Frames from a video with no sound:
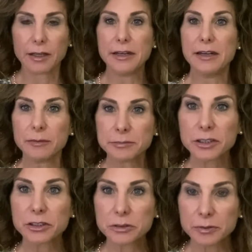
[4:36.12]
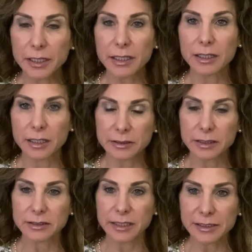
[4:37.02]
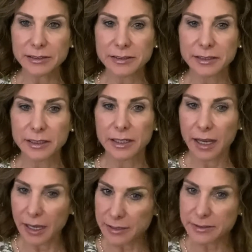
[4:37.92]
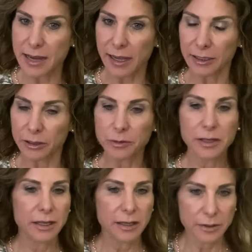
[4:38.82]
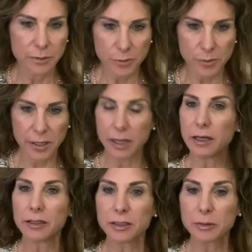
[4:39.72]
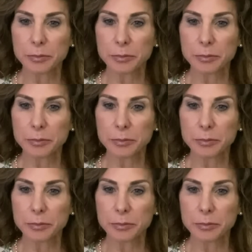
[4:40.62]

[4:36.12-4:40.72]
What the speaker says: Number 3 on the list is now eating your